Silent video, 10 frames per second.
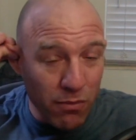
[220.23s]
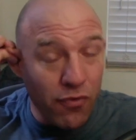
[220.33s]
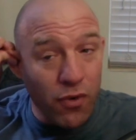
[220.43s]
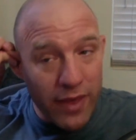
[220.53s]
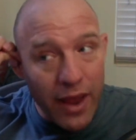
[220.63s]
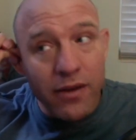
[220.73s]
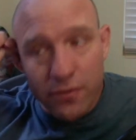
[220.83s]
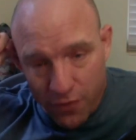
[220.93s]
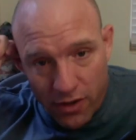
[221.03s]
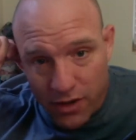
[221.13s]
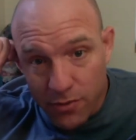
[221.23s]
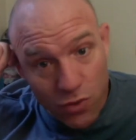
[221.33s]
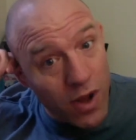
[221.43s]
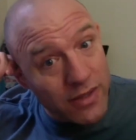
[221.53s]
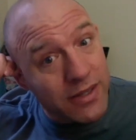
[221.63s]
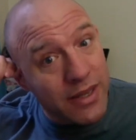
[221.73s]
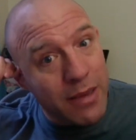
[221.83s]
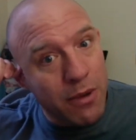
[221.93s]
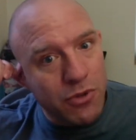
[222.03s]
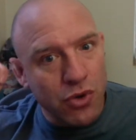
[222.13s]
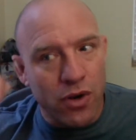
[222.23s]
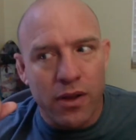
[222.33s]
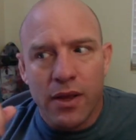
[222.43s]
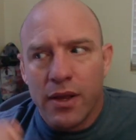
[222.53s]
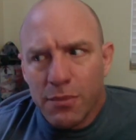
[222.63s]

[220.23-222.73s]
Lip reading: Before that, fought Cub Swanson and came up short.